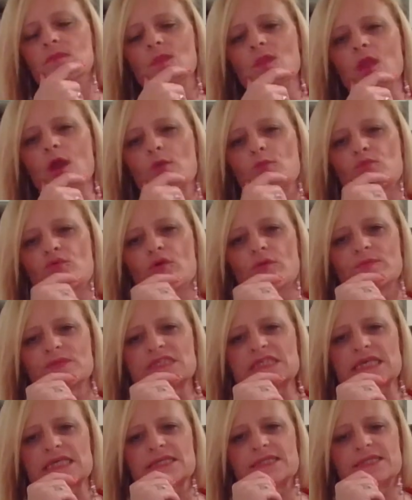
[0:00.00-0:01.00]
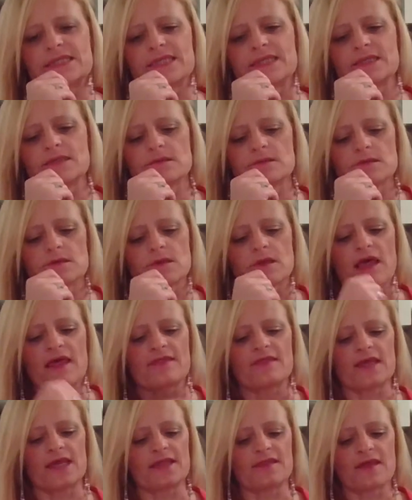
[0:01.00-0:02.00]
Like proper dating. Like,
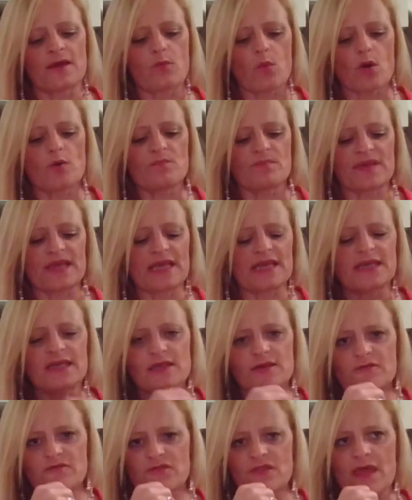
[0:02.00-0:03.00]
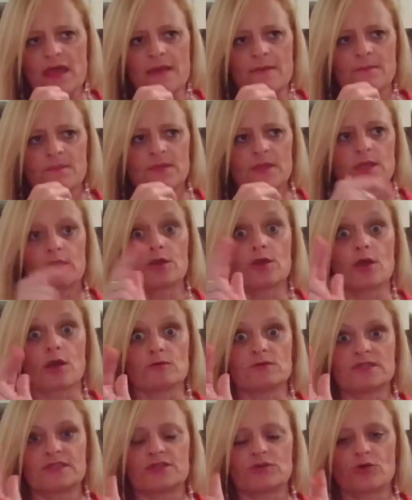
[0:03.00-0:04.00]
there won't be any of that
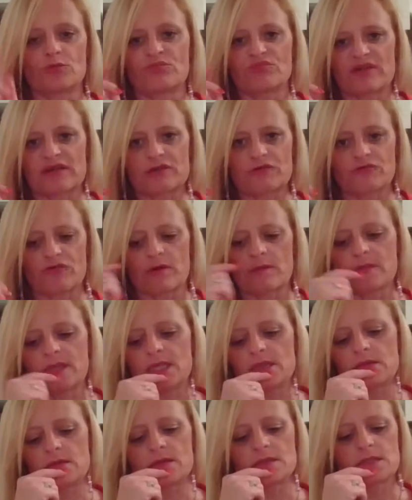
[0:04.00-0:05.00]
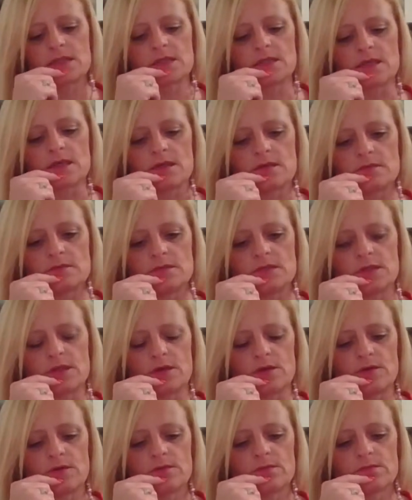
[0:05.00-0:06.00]
ghosting or breadcrumbing that, you
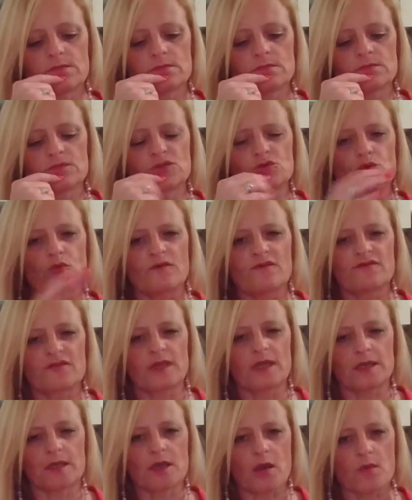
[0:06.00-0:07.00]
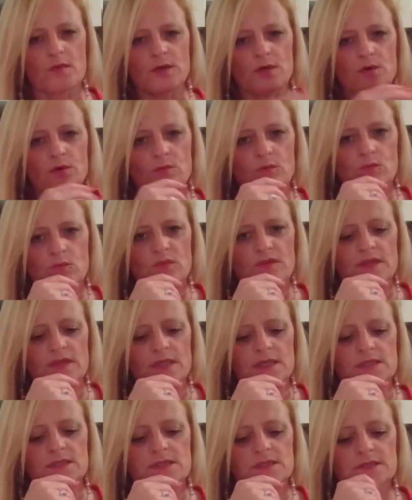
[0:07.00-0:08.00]
know, sort of thing going on with
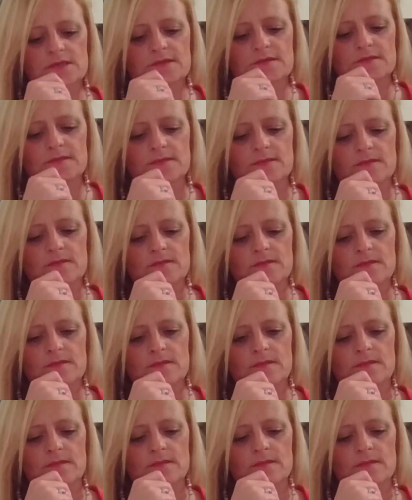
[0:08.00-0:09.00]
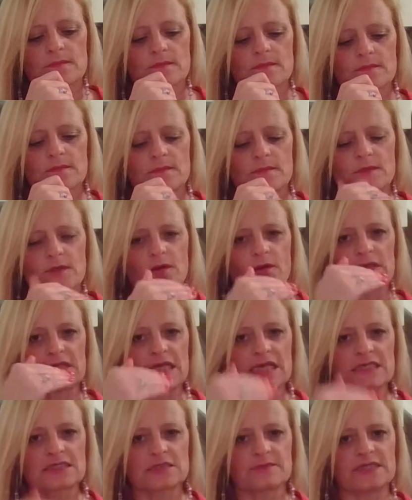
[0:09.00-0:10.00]
this. You know, it
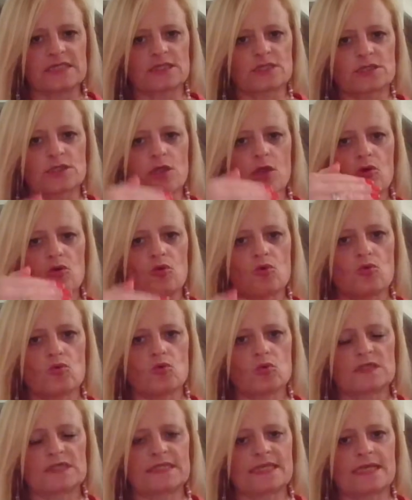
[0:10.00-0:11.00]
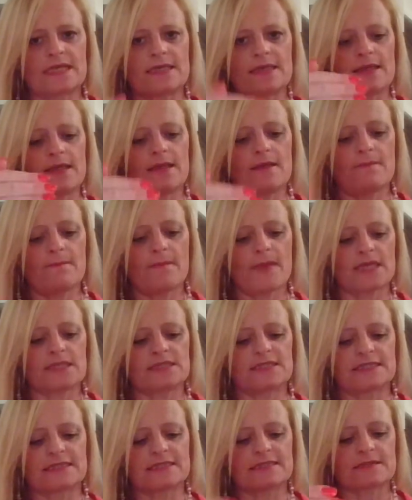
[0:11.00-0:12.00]
has to be slow, steady
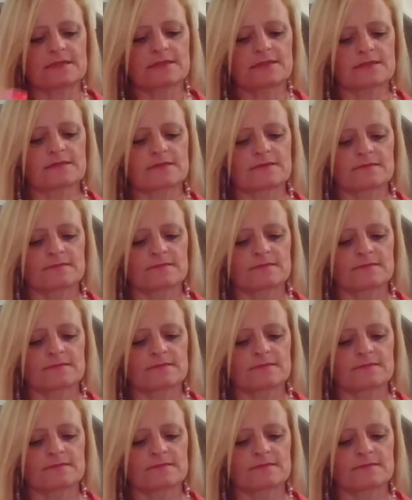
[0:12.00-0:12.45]
paces.